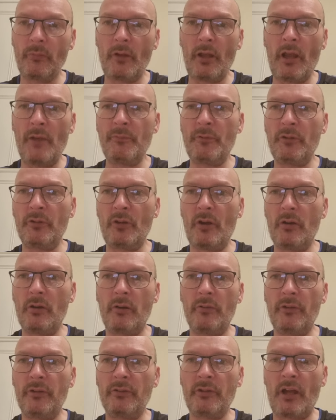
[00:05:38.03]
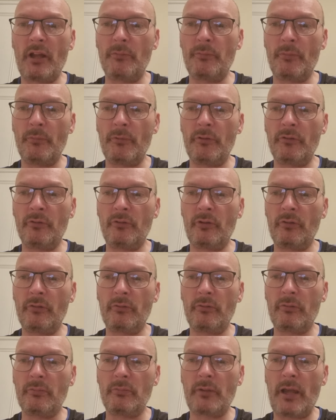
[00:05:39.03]
every song on this album is
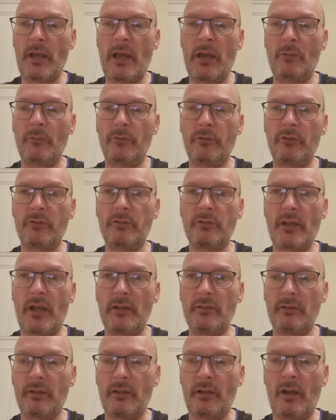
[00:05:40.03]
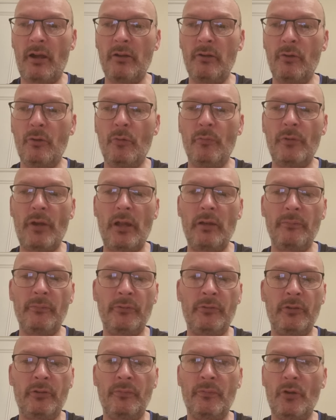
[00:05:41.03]
just outstanding. I love
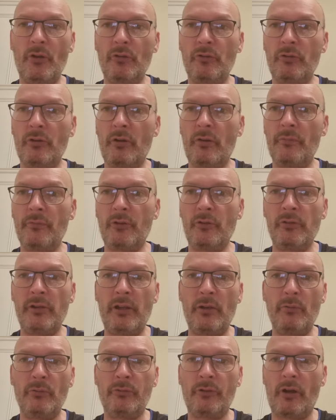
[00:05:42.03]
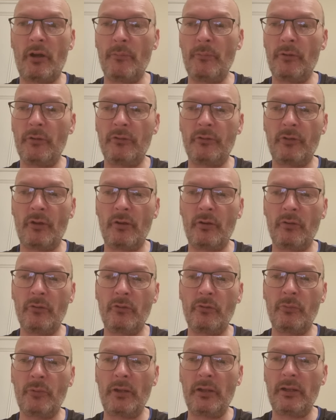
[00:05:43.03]
Elvis's version of the Neil Diamond song
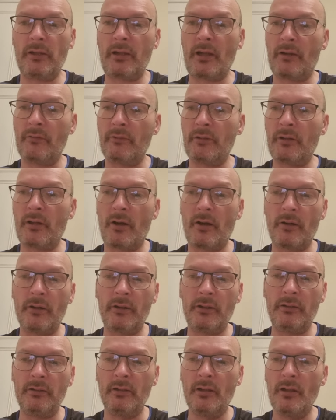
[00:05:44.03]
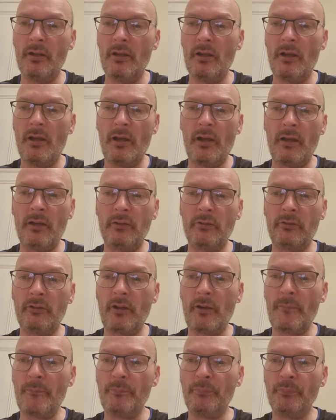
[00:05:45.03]
Sweet Caroline.
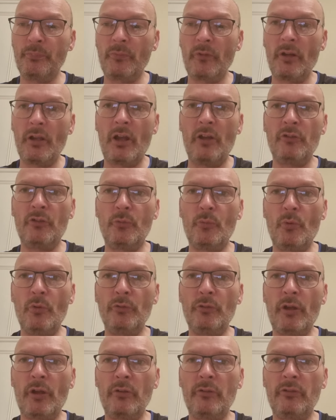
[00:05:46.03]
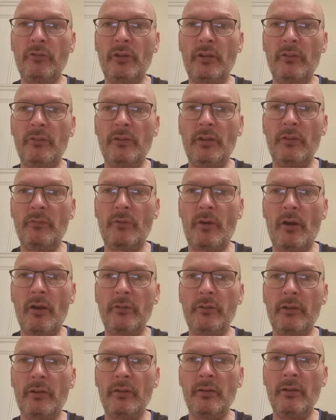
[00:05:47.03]
And as you all know, CC
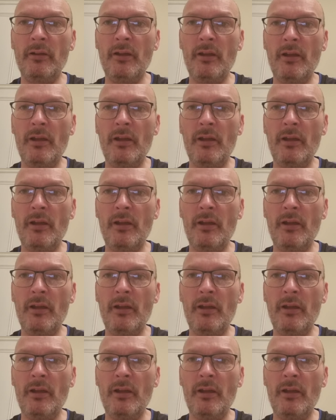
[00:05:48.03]
Rider